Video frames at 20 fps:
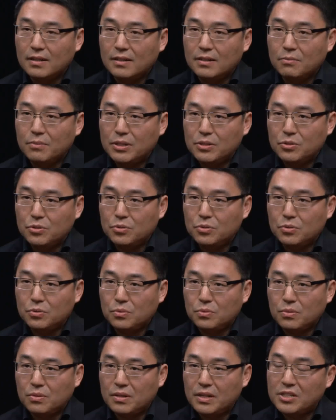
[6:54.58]
we
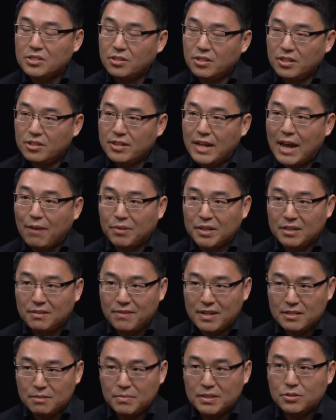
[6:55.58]
do early stage equity
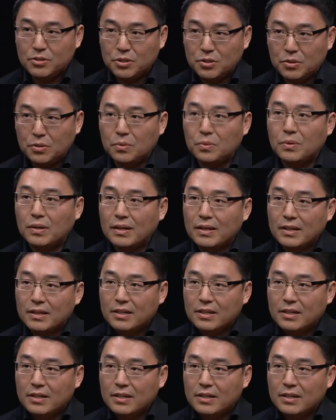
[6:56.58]
investment too,